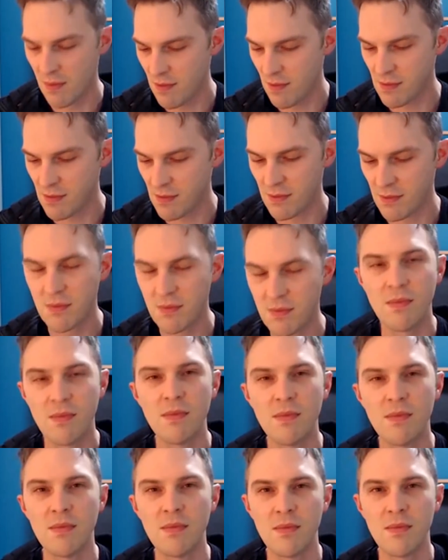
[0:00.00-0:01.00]

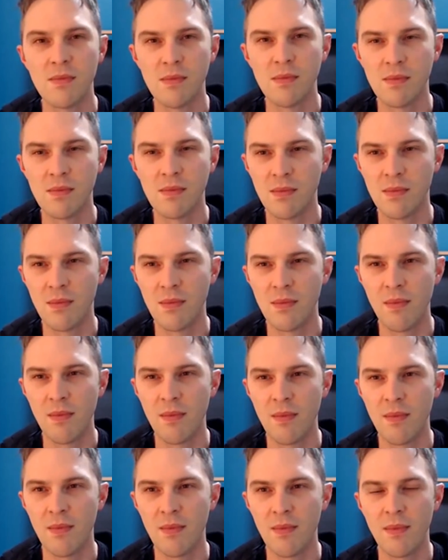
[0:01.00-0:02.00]

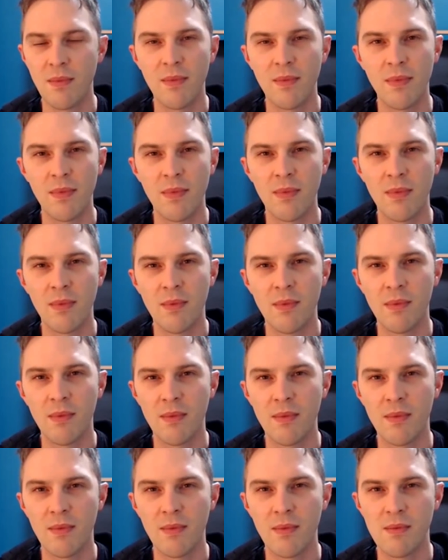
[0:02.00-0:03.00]

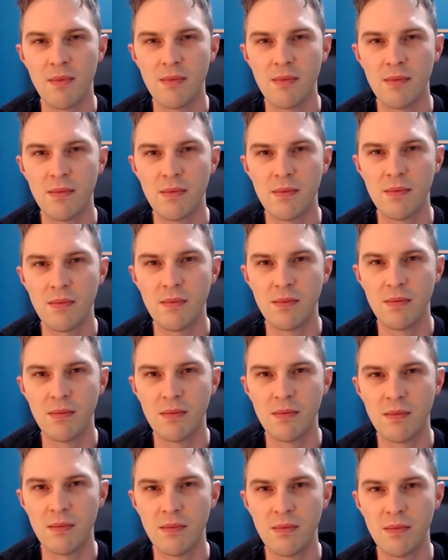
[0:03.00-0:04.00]

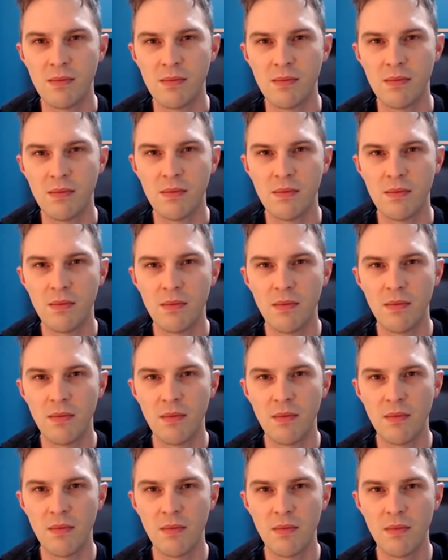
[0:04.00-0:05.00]

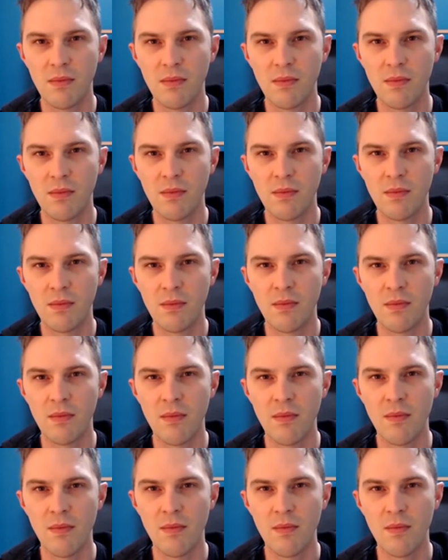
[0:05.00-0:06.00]

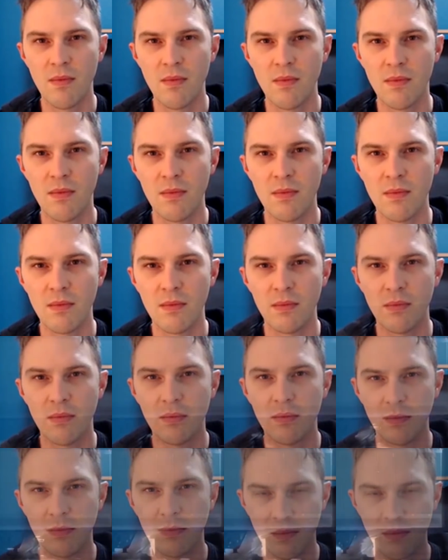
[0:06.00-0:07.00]

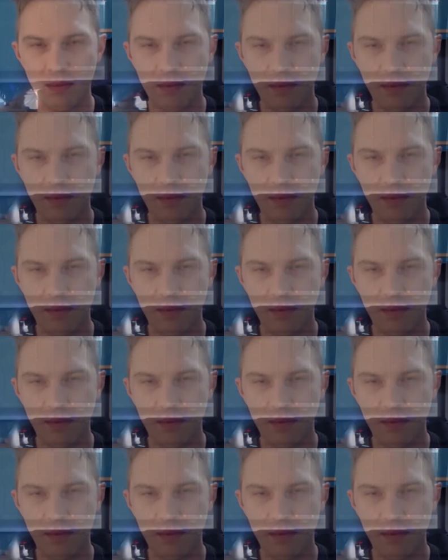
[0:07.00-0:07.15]
[no speech]